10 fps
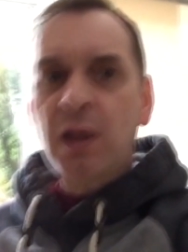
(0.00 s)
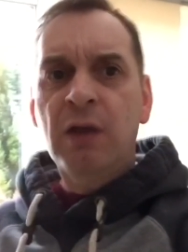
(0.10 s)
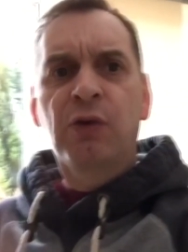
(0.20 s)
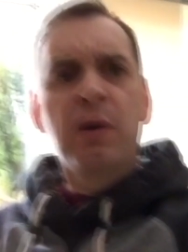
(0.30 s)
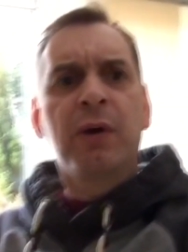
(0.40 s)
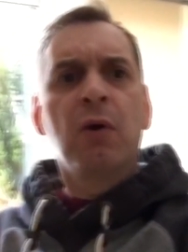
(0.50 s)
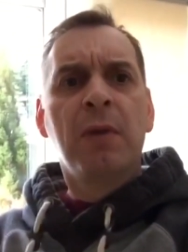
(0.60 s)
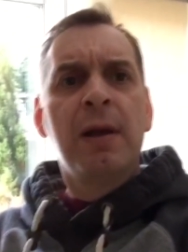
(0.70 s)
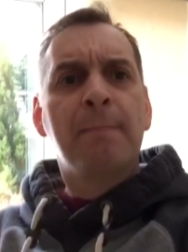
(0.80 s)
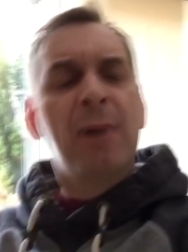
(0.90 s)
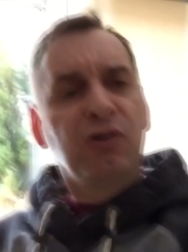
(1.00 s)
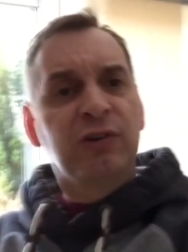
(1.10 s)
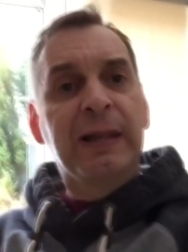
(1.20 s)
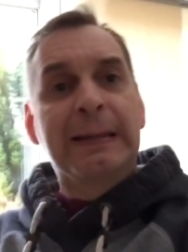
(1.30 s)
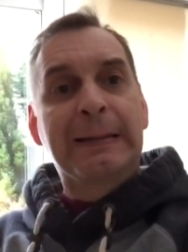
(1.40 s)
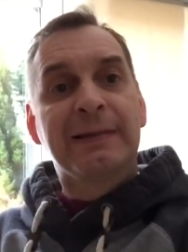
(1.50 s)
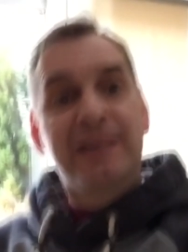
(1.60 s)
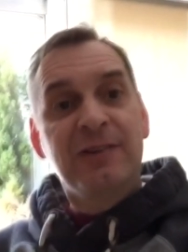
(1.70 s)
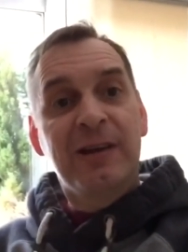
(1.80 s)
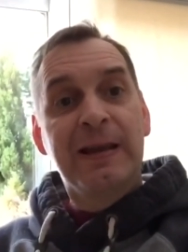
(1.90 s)
So here we go. Much like
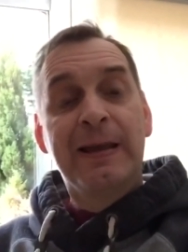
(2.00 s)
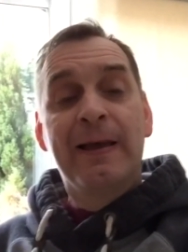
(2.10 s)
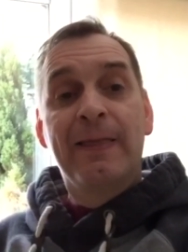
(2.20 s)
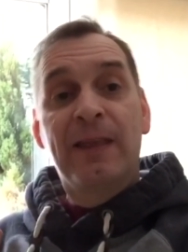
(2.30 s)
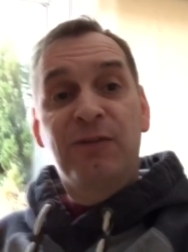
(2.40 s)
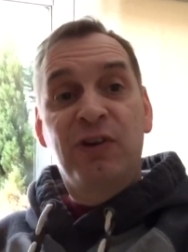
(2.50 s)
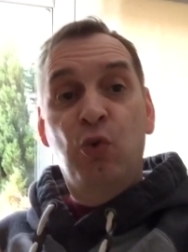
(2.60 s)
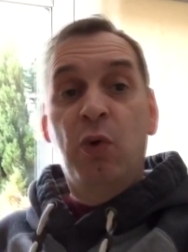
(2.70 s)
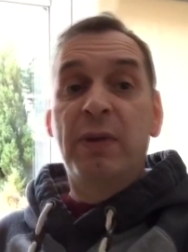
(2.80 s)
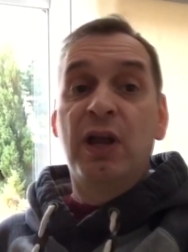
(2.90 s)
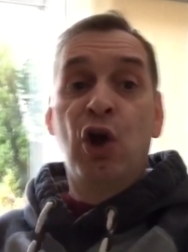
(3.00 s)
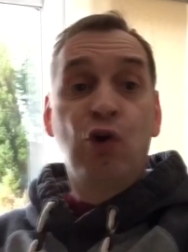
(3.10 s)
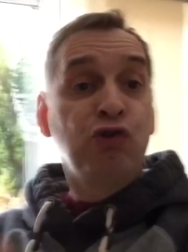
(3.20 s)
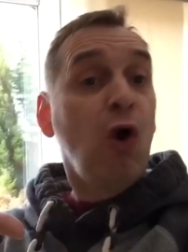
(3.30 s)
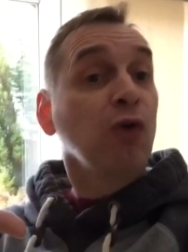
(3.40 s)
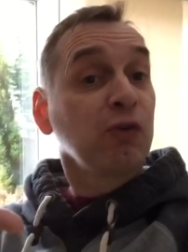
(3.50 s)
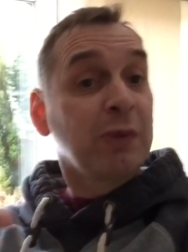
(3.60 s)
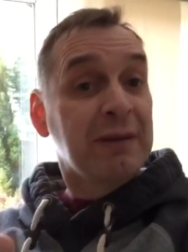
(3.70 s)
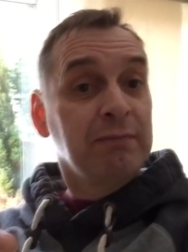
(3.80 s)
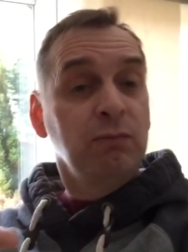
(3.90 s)
C J, this video will be short and
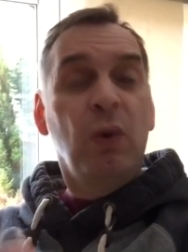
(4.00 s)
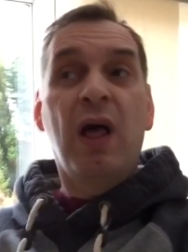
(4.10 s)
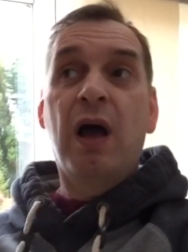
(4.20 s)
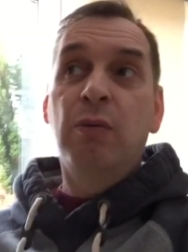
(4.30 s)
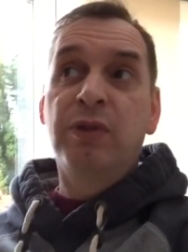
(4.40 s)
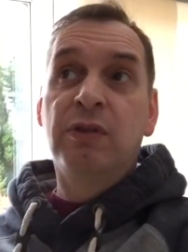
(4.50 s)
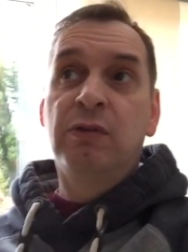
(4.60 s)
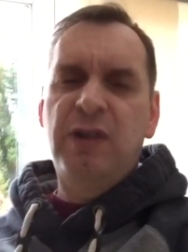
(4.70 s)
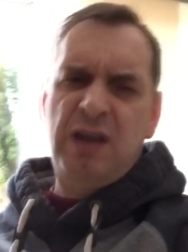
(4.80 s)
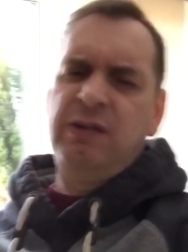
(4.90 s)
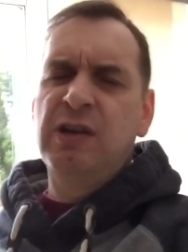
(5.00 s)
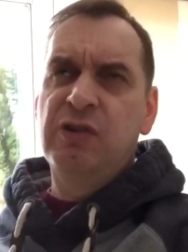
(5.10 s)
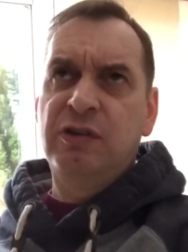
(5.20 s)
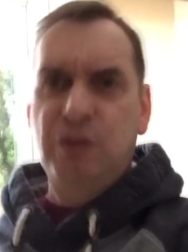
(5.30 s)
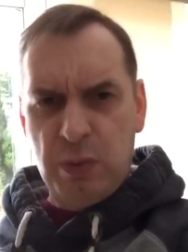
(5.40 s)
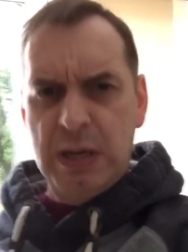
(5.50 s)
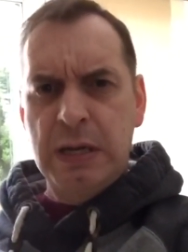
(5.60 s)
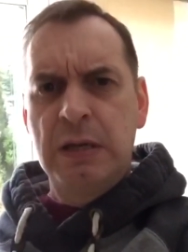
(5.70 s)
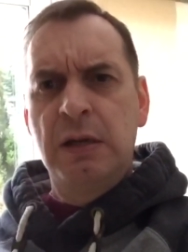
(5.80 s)
sweet. Well, I wouldn't say C J's sweet.